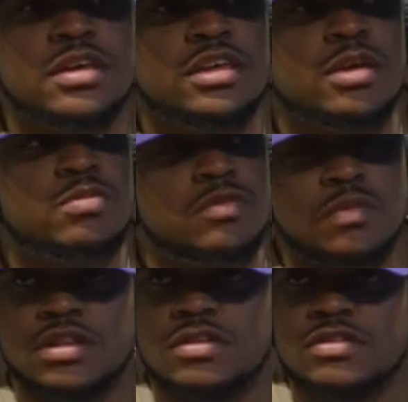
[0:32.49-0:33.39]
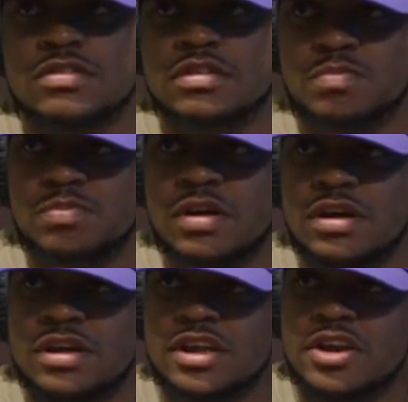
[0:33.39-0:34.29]
Qipp Smithers
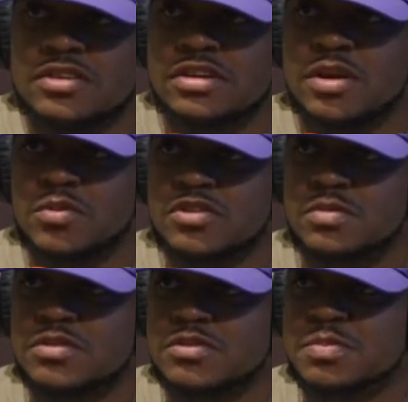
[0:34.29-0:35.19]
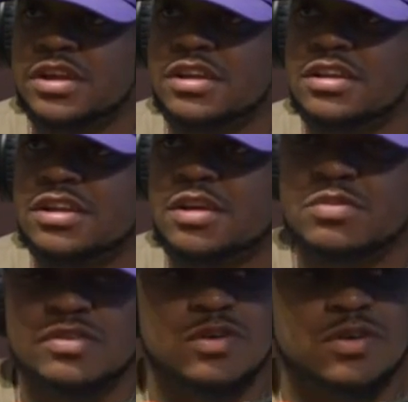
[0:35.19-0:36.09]
character that Will Smith was playing in the episode.